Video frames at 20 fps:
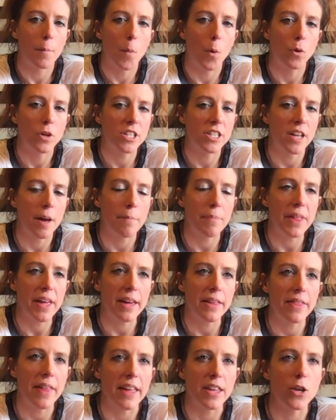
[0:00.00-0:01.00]
or
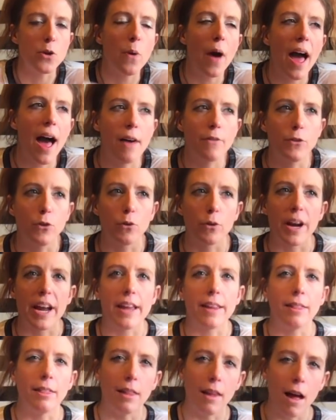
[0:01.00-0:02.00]
something that you have
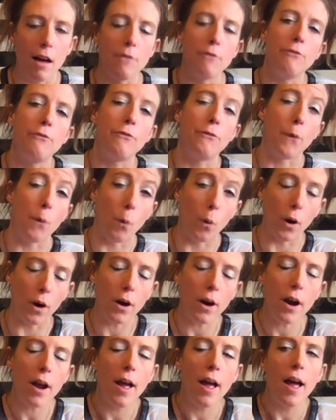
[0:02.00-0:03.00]
great love
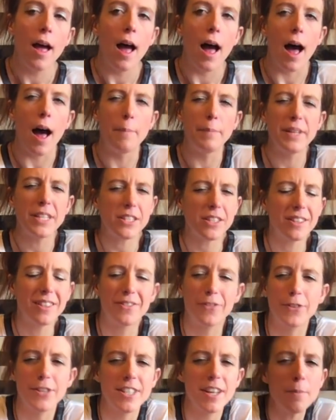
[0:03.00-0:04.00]
for. This,
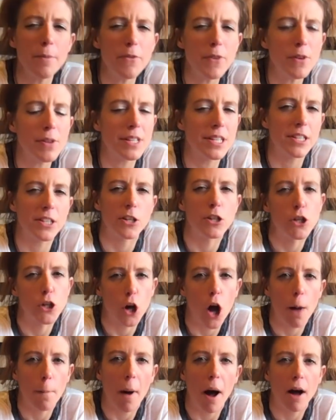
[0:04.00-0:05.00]
for some of you, this is a
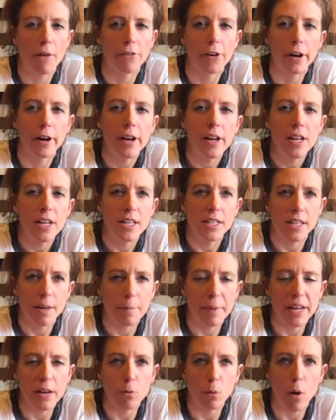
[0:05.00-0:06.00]
job offer,
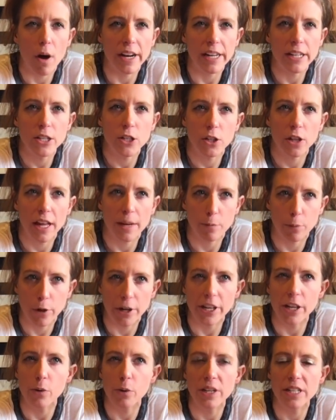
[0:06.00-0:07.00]
somebody wanting to like
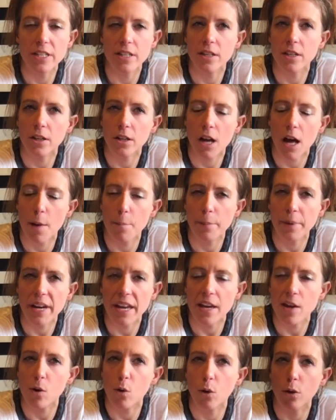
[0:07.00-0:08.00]
bring you into their
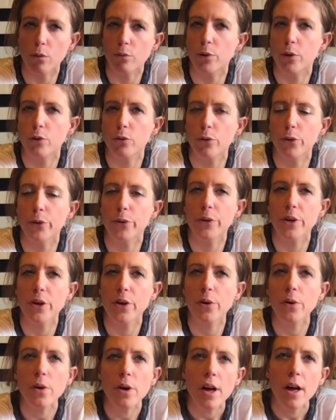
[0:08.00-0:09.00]
company or recruit
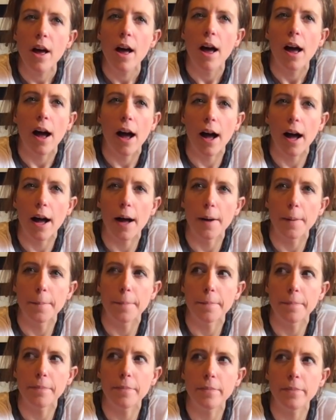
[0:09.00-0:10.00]
you.
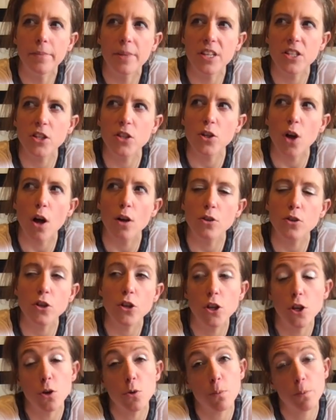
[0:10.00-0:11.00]
This is also
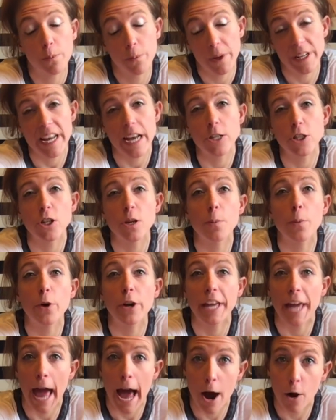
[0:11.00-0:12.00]
you potentially
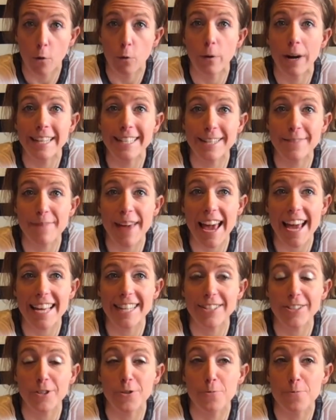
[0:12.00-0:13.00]
putting out
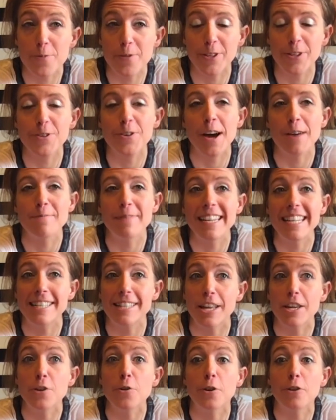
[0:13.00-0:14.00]
resumes to companies
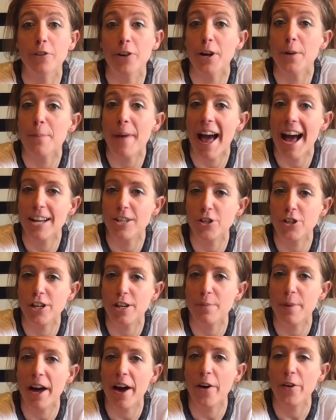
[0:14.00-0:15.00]
that you are very passionate
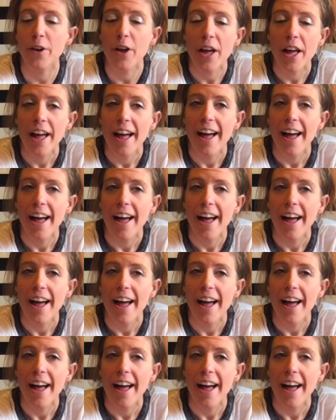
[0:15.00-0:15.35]
about.